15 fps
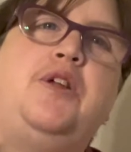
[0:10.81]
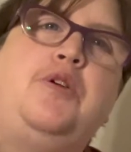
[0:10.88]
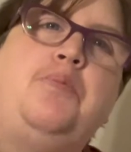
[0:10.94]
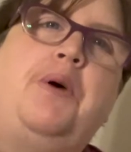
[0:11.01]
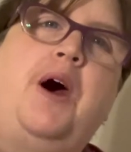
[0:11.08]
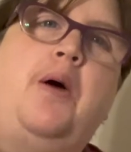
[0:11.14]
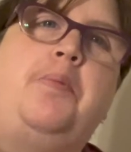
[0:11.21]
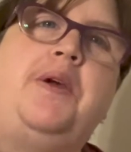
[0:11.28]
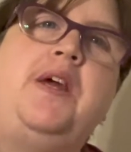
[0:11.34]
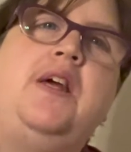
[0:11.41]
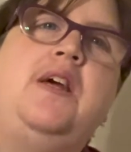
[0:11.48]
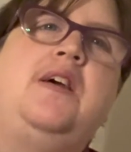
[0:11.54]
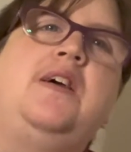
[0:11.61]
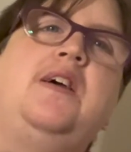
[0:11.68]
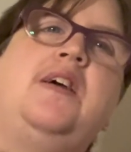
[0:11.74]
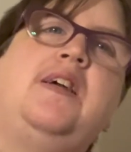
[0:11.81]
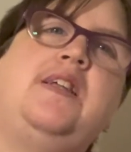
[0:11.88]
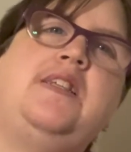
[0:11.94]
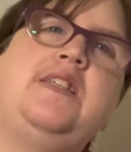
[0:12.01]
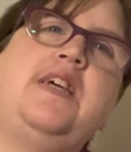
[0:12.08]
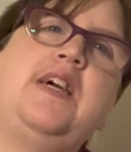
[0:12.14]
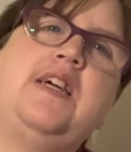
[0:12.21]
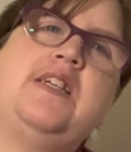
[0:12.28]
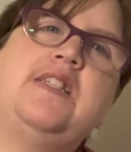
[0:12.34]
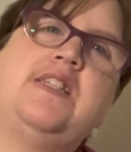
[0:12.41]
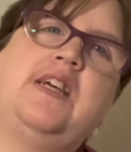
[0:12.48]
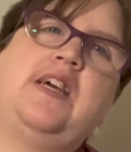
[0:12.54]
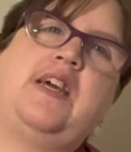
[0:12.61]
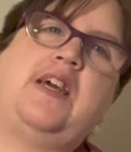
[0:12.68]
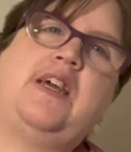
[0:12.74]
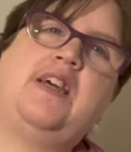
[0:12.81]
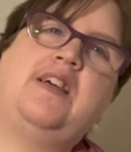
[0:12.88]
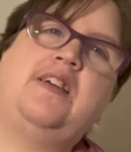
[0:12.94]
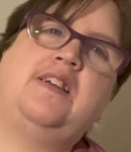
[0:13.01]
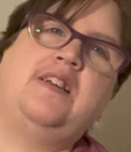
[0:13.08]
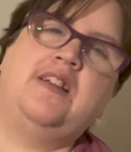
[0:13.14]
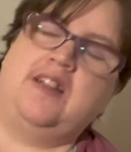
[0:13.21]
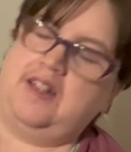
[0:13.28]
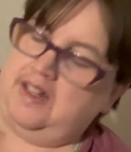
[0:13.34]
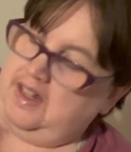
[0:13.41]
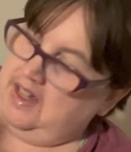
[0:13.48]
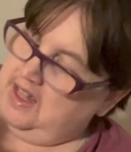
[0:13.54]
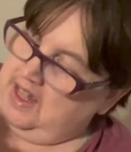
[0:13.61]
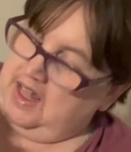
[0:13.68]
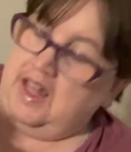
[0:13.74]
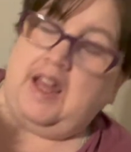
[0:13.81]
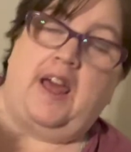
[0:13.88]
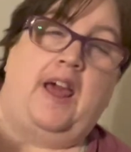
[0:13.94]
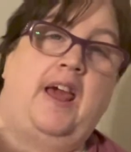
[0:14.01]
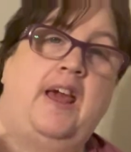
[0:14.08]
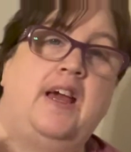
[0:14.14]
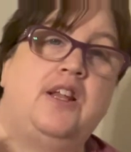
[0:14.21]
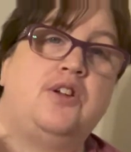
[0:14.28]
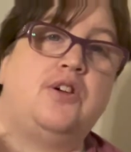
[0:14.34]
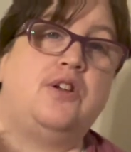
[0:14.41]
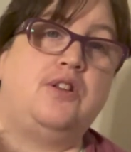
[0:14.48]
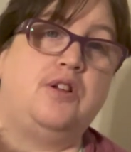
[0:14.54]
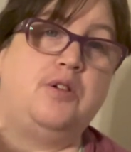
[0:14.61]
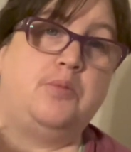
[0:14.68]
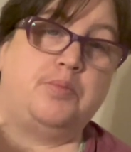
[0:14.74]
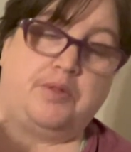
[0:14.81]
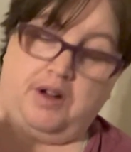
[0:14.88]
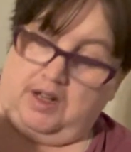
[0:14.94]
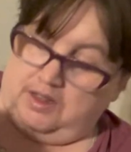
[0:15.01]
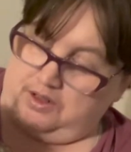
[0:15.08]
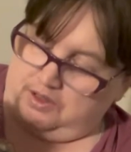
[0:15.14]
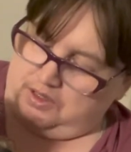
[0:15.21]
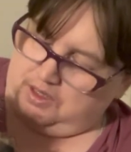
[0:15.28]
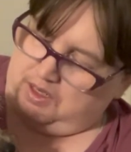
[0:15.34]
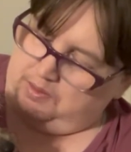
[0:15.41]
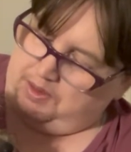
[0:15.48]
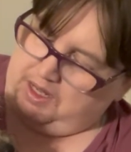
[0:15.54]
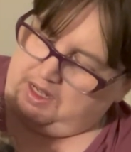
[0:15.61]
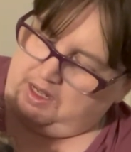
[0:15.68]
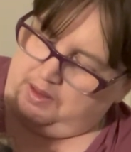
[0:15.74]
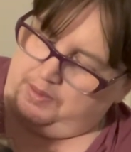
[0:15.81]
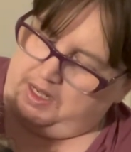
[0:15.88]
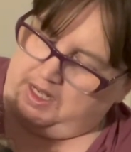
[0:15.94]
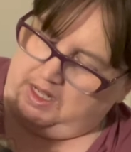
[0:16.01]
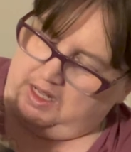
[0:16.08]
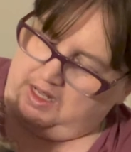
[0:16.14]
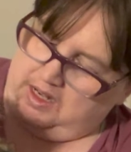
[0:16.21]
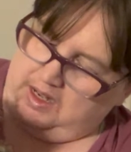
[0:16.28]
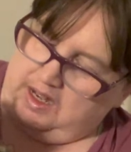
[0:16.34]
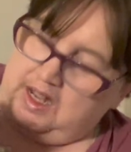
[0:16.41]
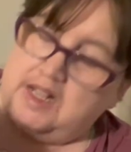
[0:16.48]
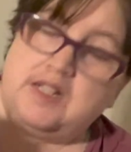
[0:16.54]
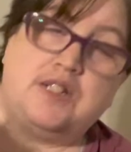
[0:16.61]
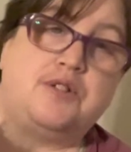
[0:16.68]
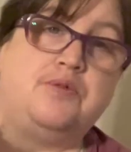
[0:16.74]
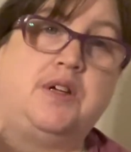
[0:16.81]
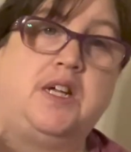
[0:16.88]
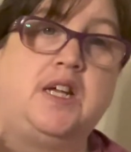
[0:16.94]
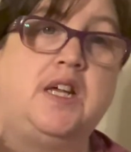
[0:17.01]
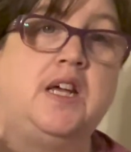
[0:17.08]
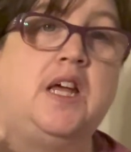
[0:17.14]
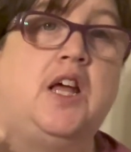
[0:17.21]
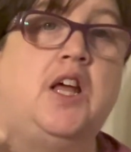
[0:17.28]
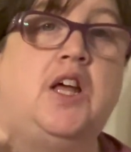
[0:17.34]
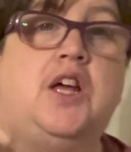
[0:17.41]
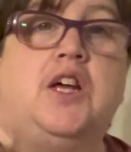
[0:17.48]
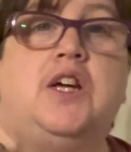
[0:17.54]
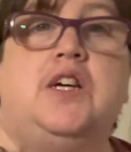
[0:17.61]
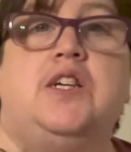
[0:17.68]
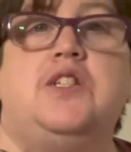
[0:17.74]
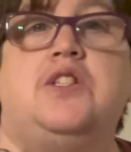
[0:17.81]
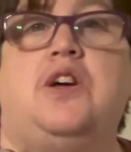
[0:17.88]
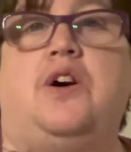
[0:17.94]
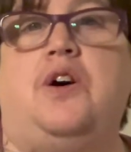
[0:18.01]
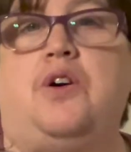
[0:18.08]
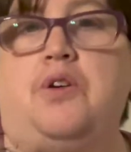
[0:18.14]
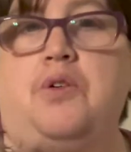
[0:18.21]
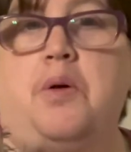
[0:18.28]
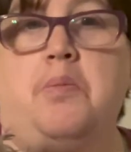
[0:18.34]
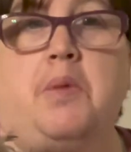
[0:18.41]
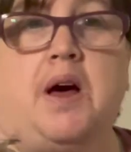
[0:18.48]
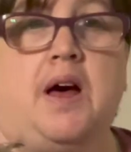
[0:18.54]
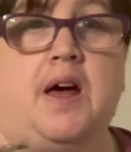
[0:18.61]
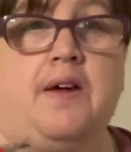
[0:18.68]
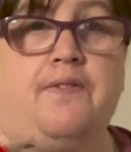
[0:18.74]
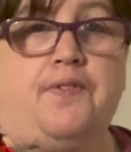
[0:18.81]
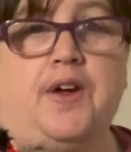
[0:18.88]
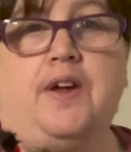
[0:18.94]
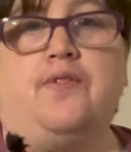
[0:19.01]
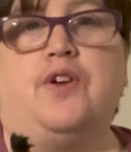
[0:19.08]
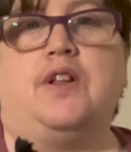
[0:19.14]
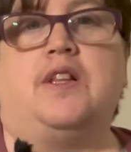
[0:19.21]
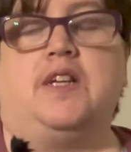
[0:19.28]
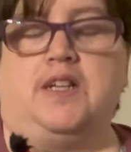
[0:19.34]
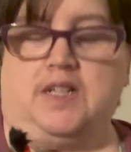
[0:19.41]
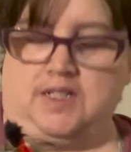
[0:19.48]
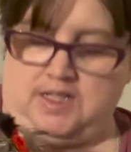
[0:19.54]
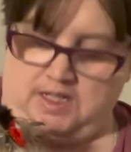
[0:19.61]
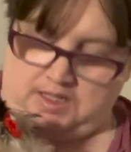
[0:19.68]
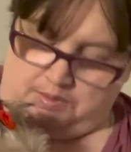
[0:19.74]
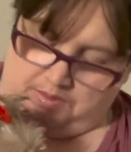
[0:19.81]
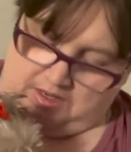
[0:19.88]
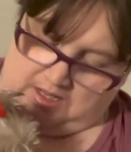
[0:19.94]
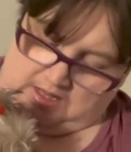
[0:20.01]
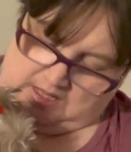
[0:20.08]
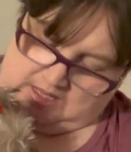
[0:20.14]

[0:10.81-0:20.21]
puppy, Dixie. And her little brother's going to be coming next week. So my favorite things this month